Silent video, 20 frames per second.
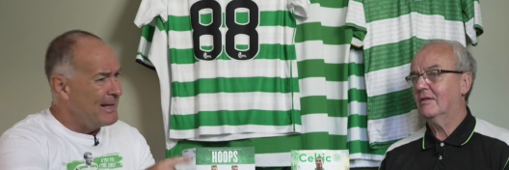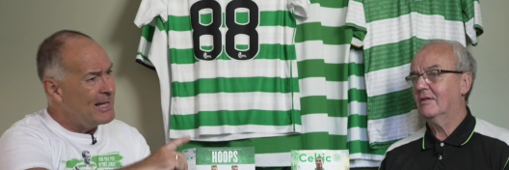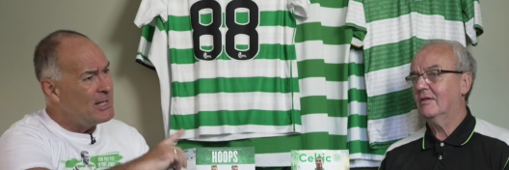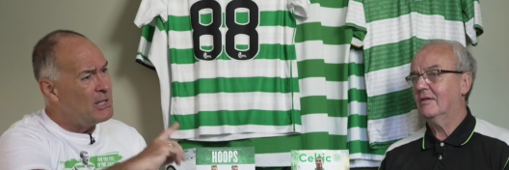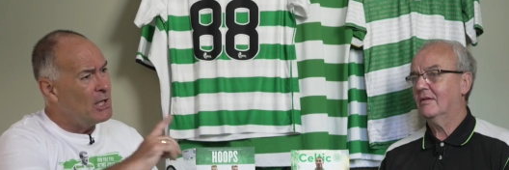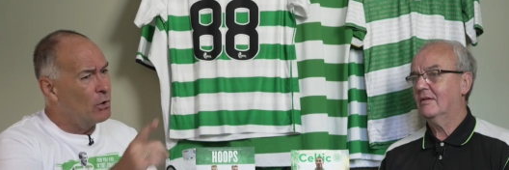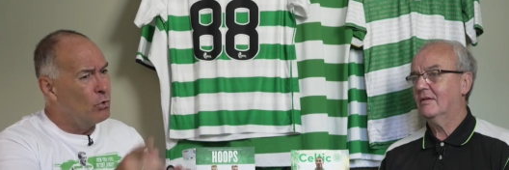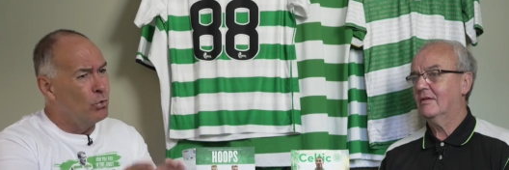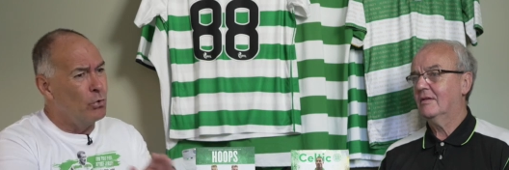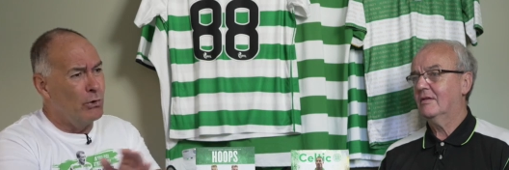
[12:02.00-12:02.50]

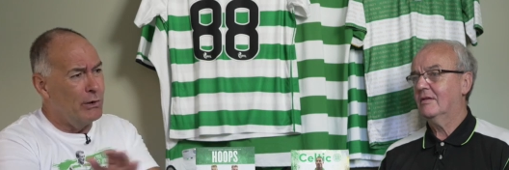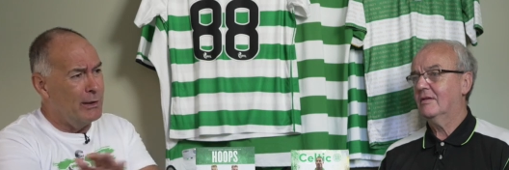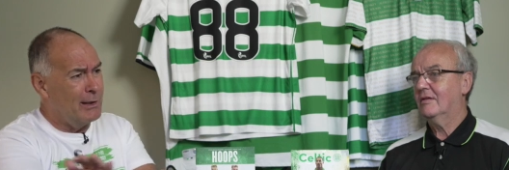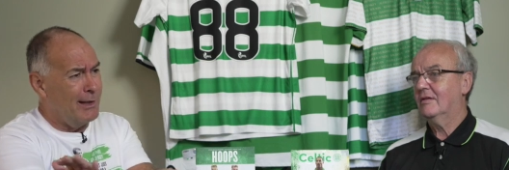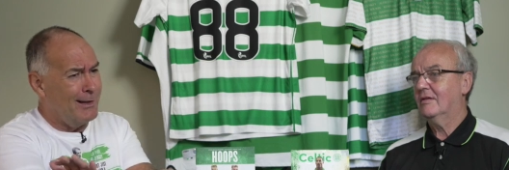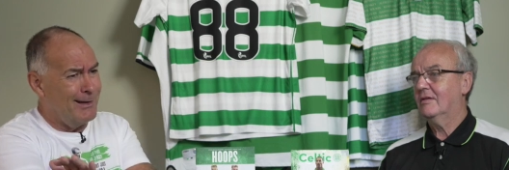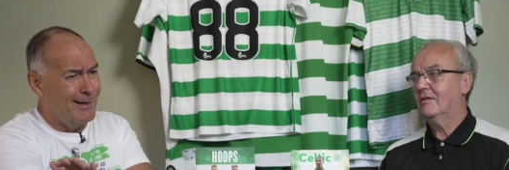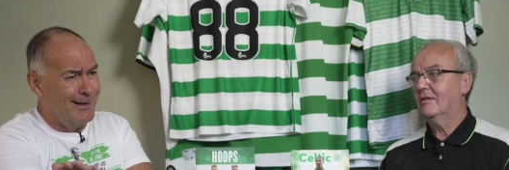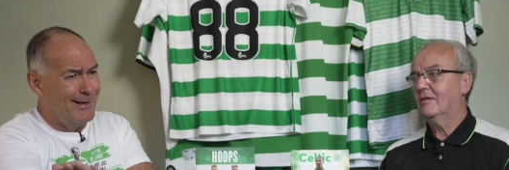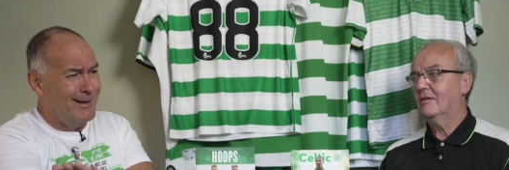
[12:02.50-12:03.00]
Speaker 1: then you go to
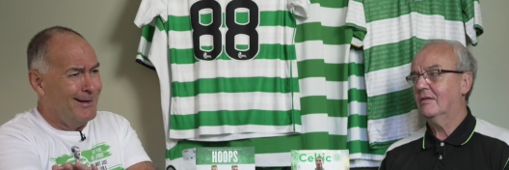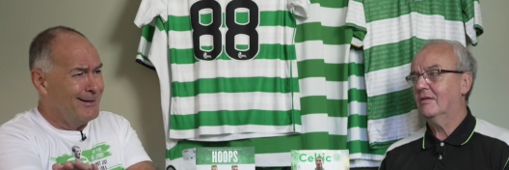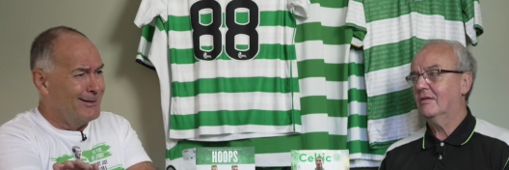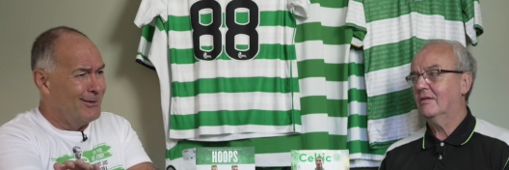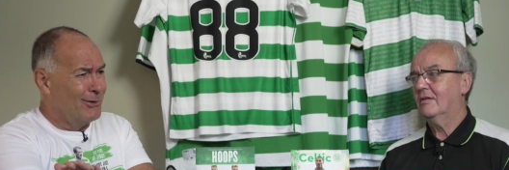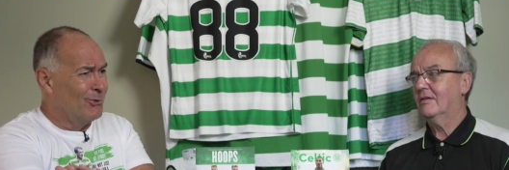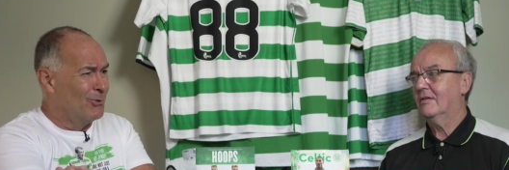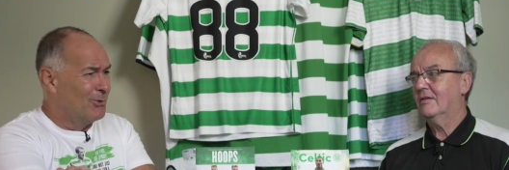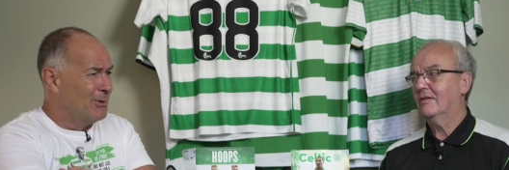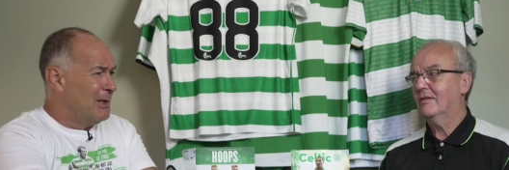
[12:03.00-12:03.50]
the,
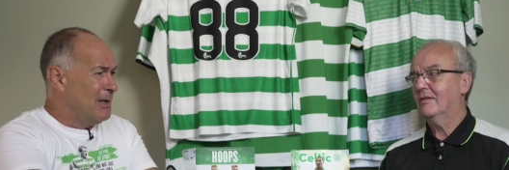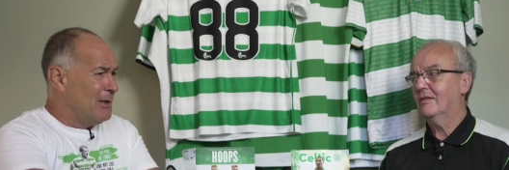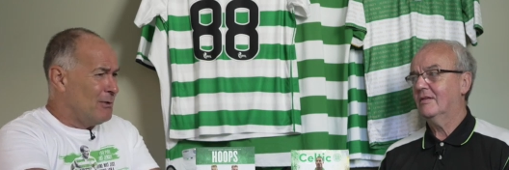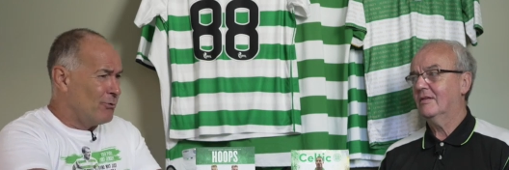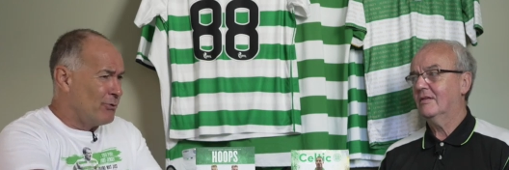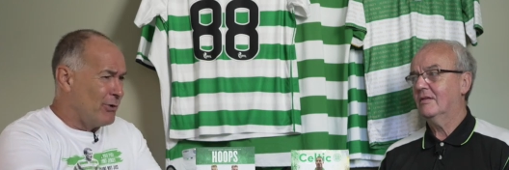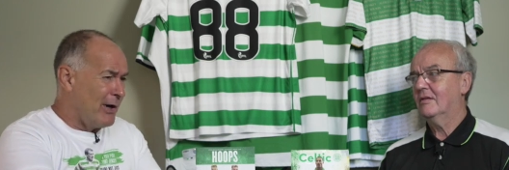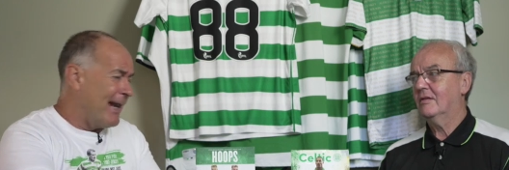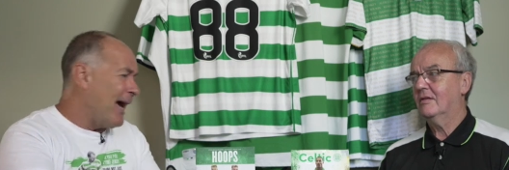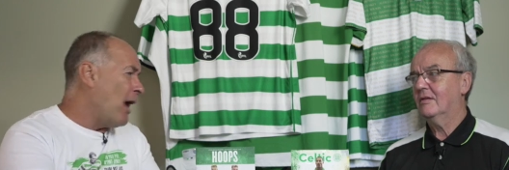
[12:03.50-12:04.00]
you know,
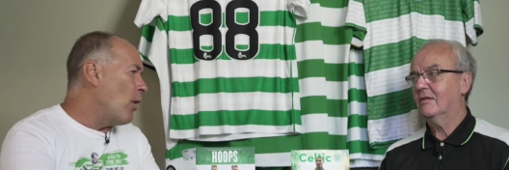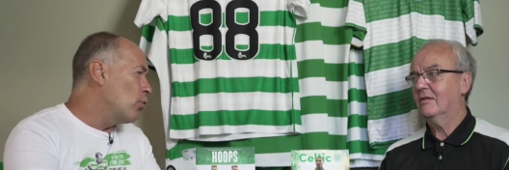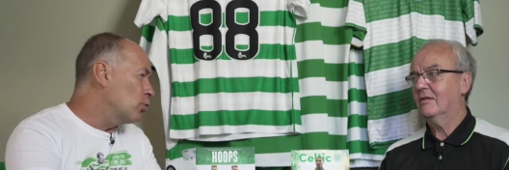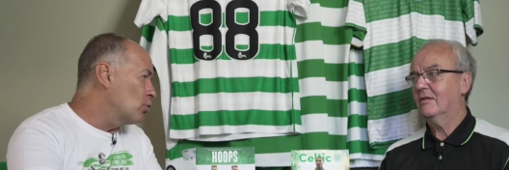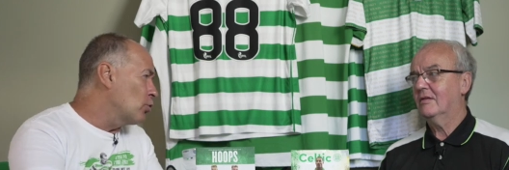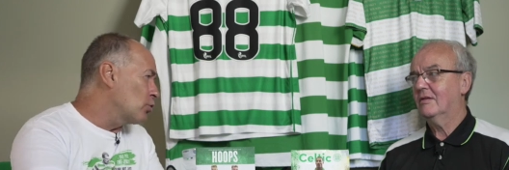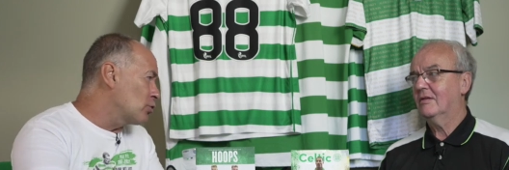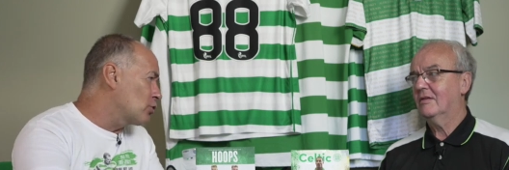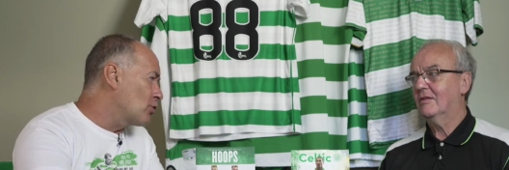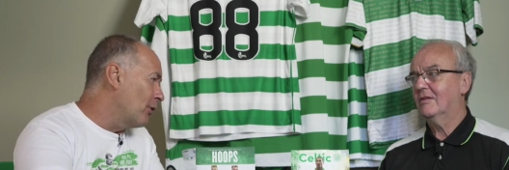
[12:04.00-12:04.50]

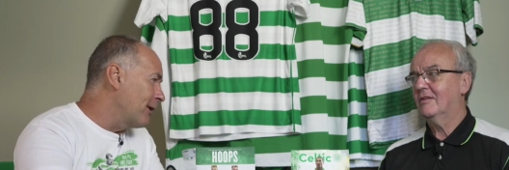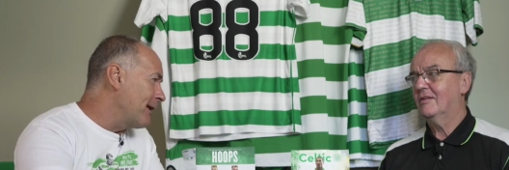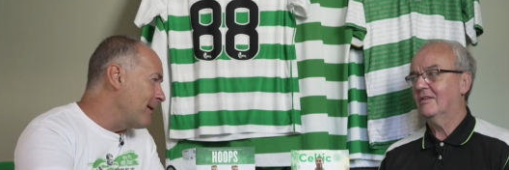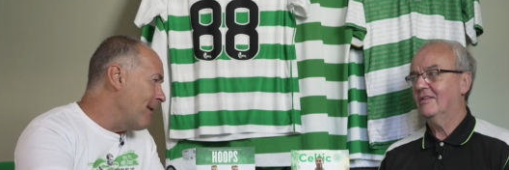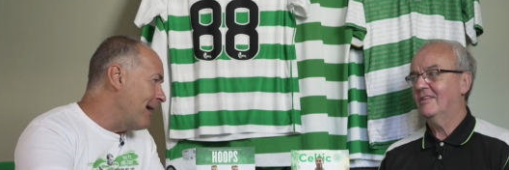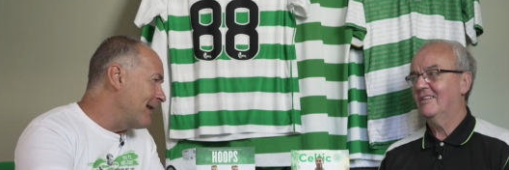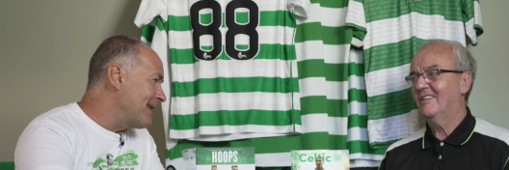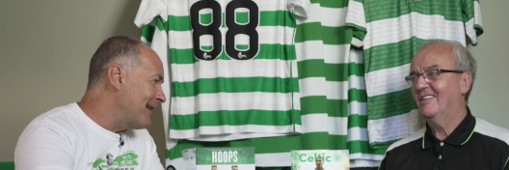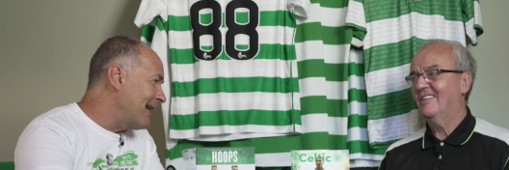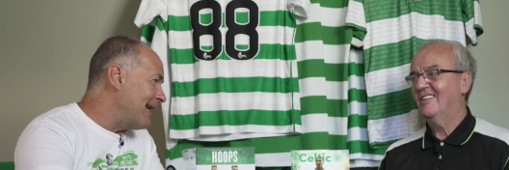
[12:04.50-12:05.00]
Ronaldo's going
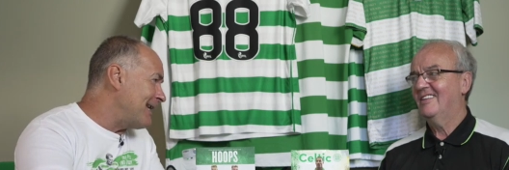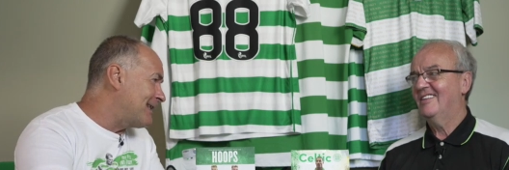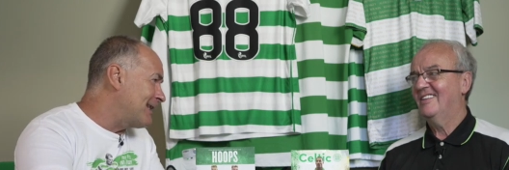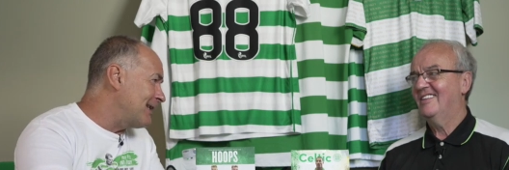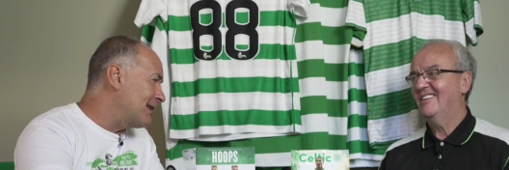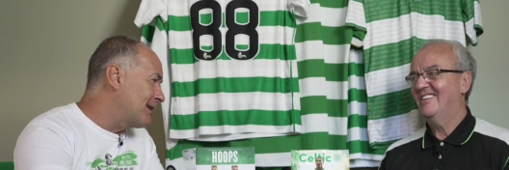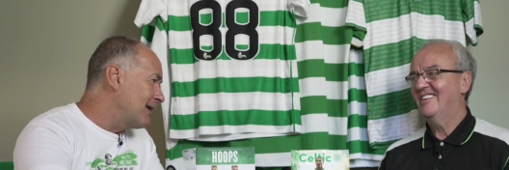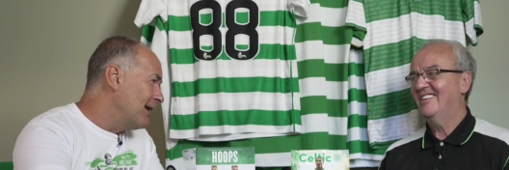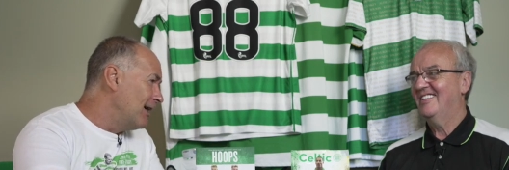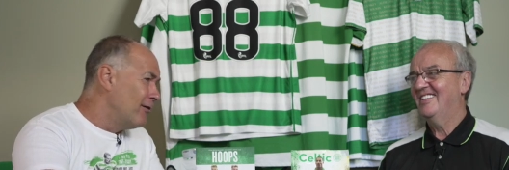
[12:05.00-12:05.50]
to Man
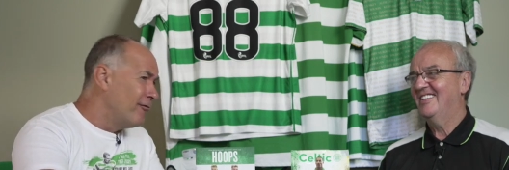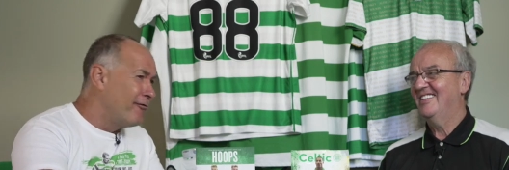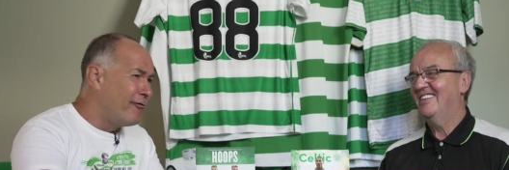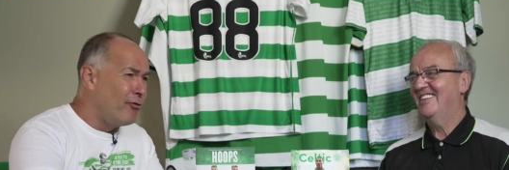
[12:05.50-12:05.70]
United,